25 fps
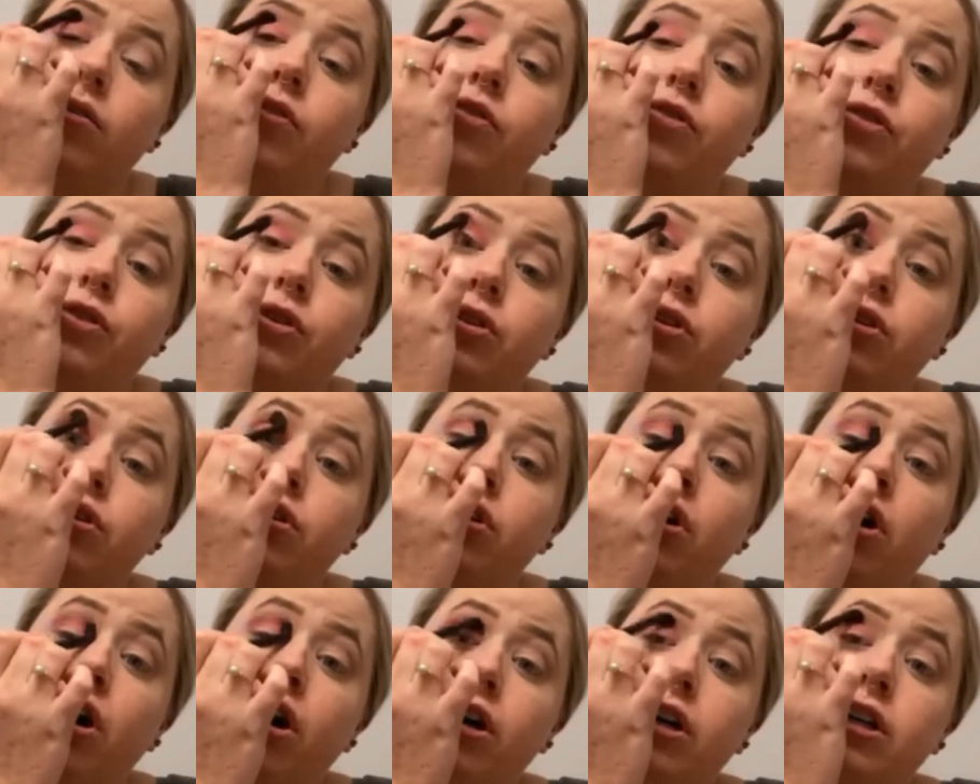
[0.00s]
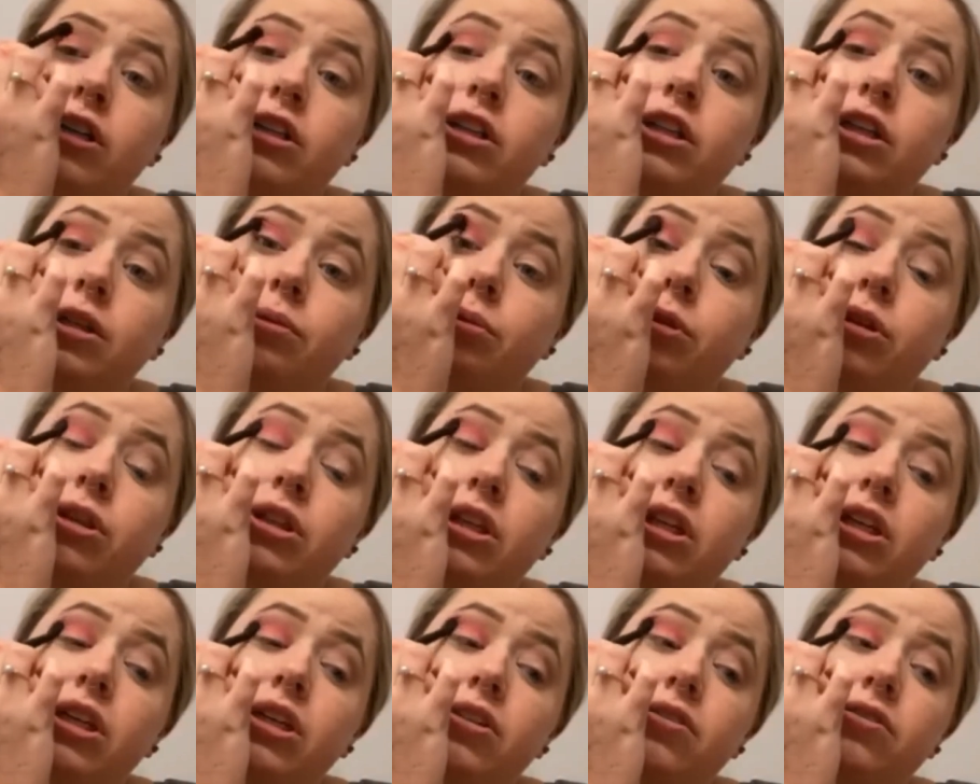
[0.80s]
full-heartedly
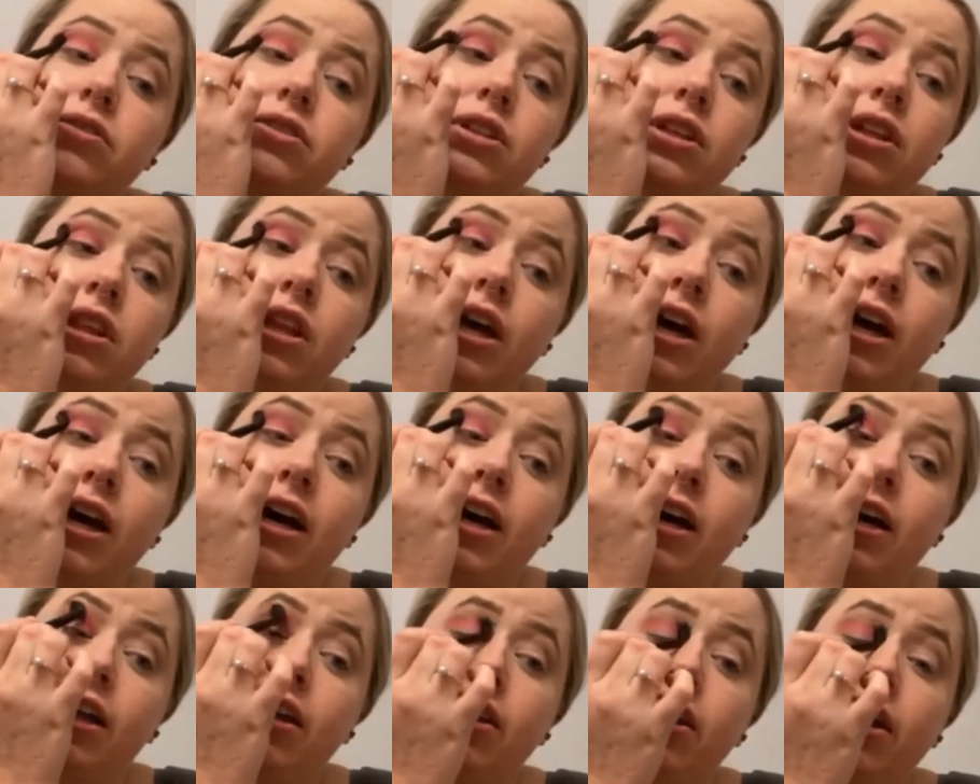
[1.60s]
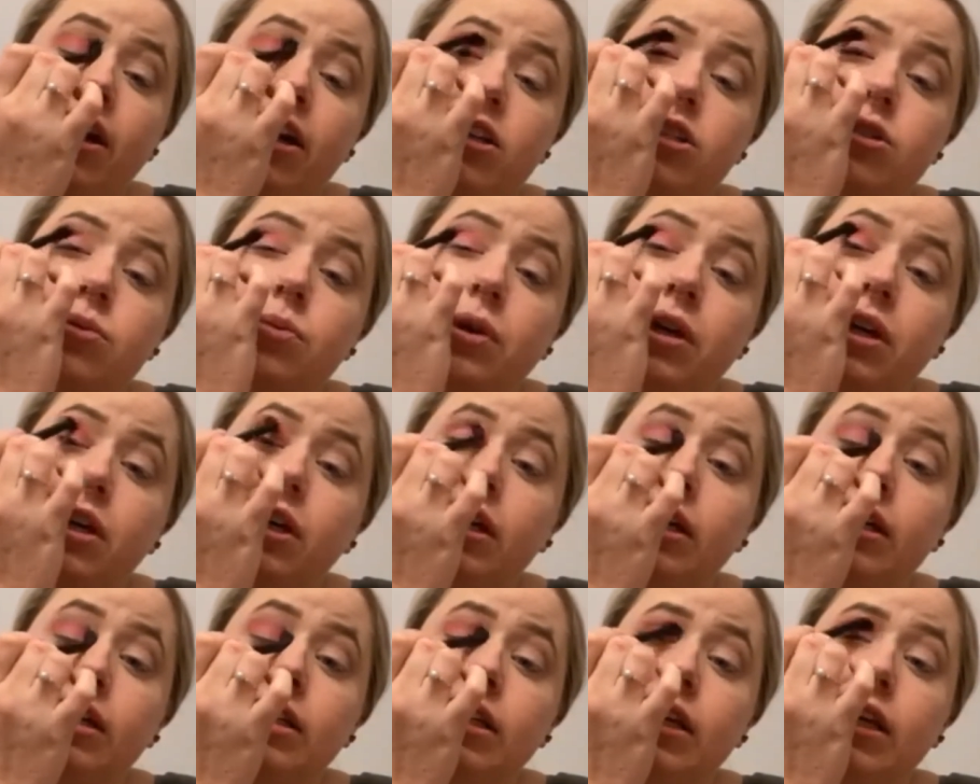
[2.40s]
believed that that's what
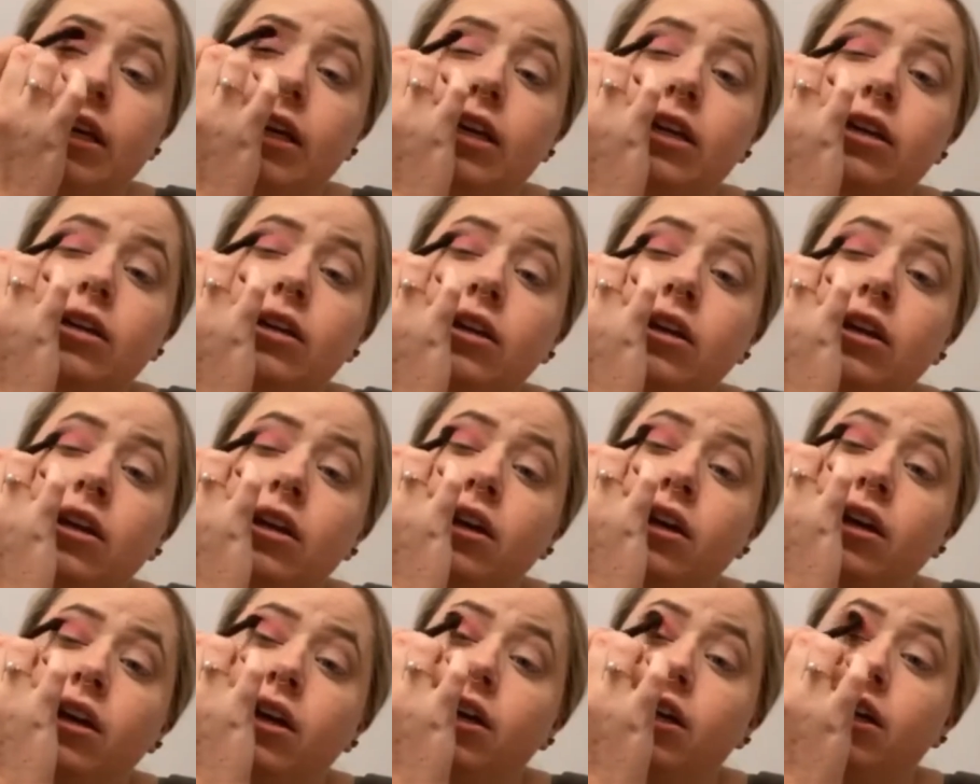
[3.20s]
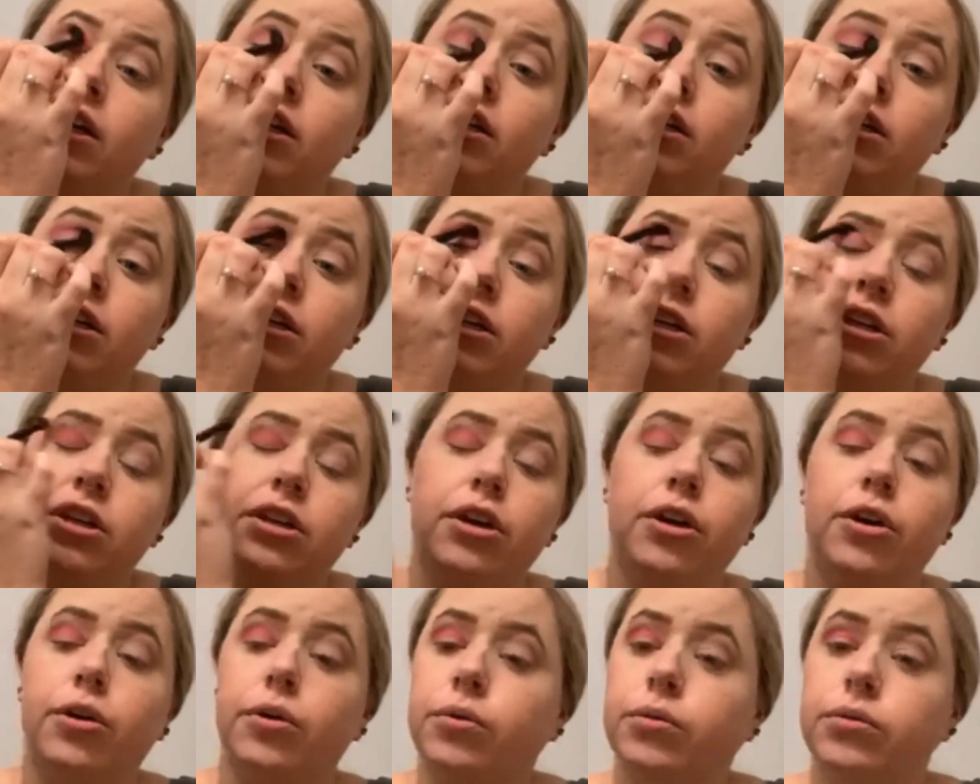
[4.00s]
he did. he,
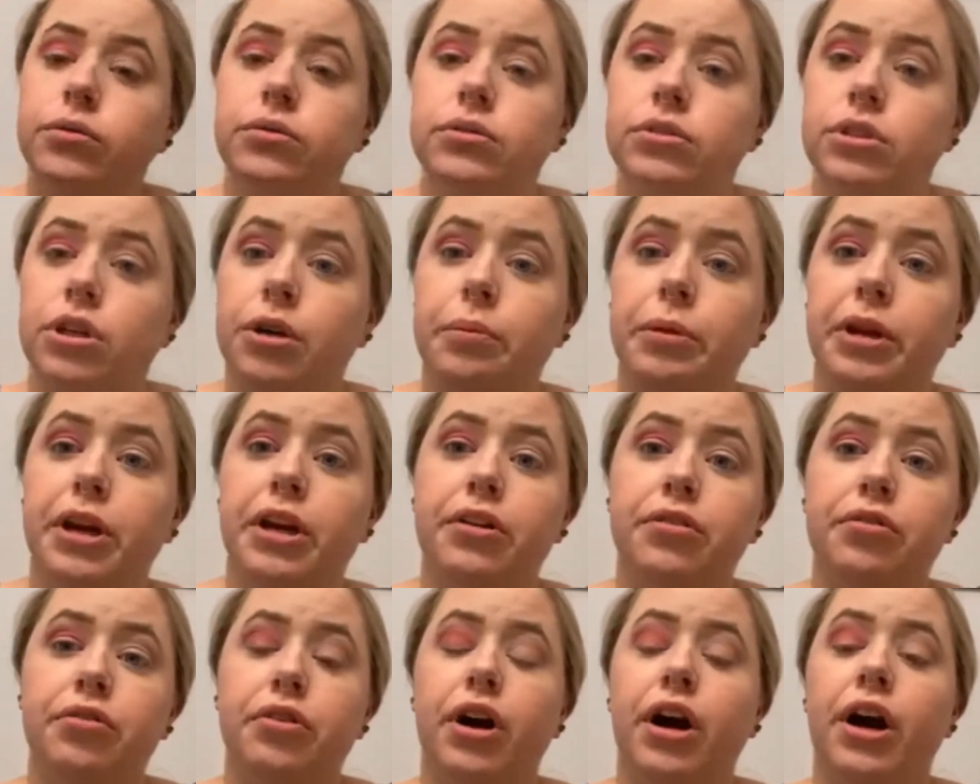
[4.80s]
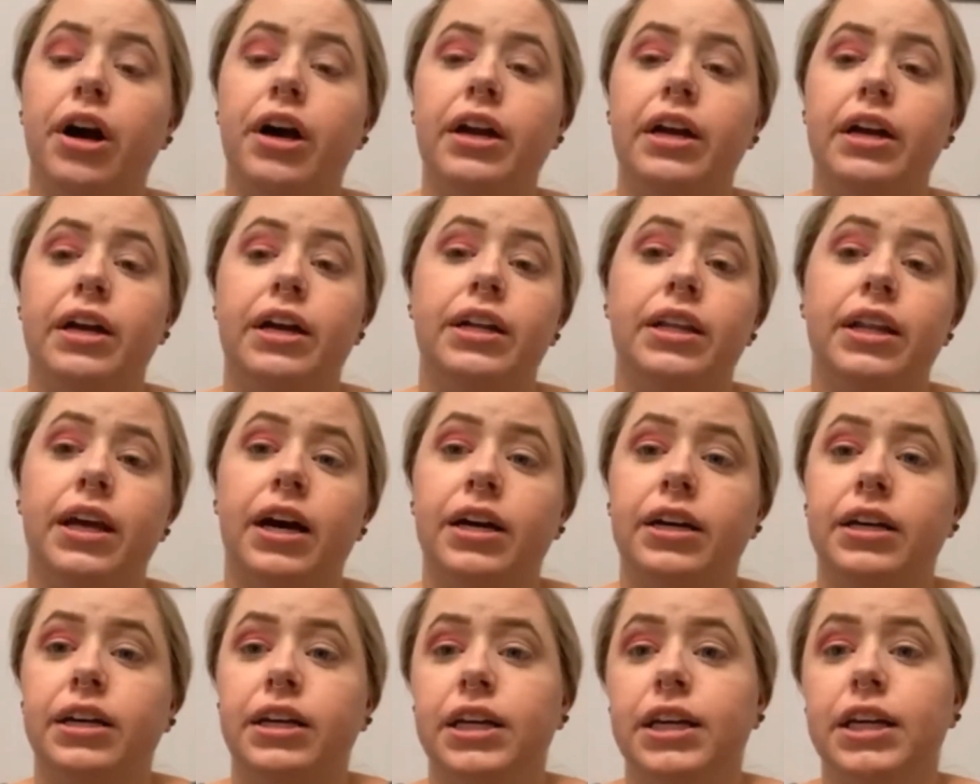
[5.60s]
committed fraud and
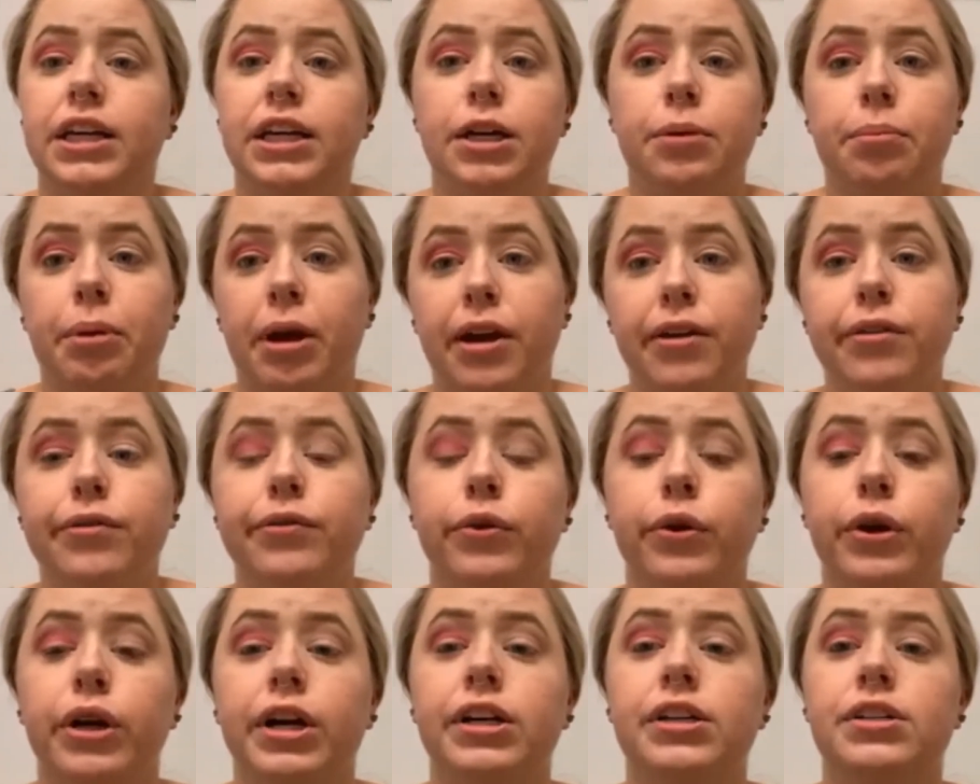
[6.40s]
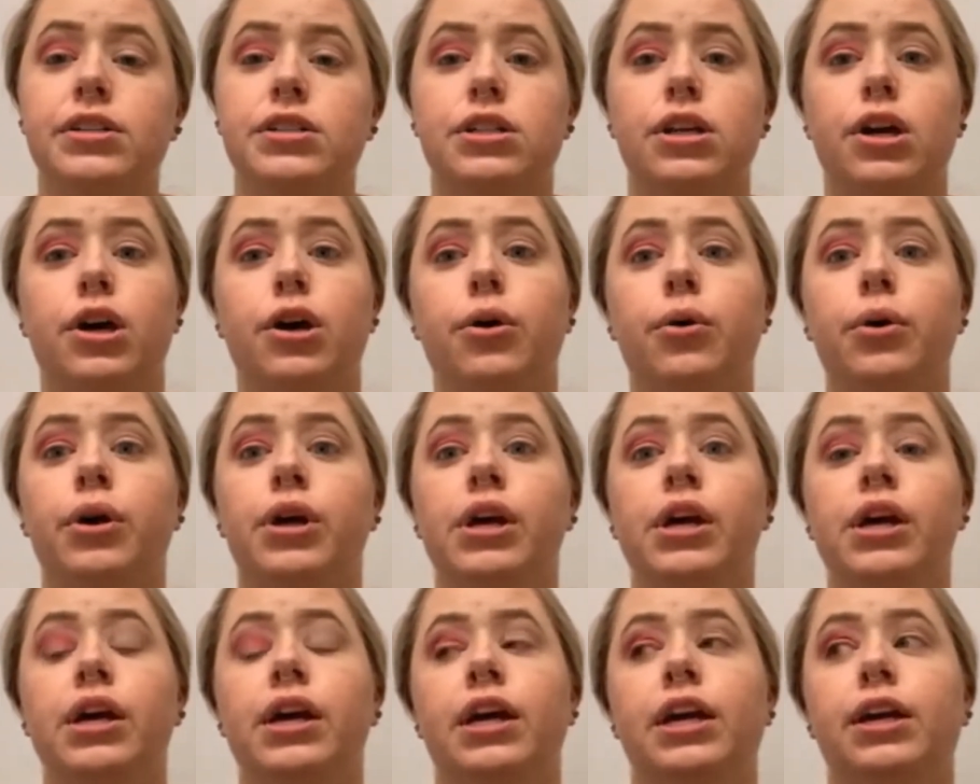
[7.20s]
that he needed to pay for it. So
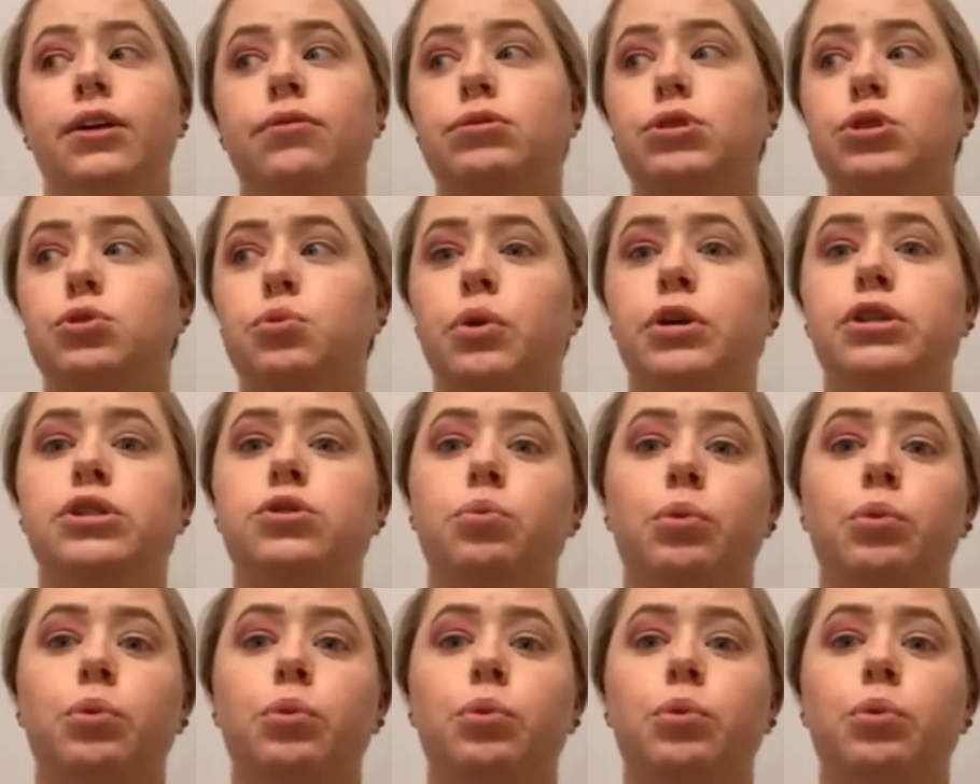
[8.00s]
he was once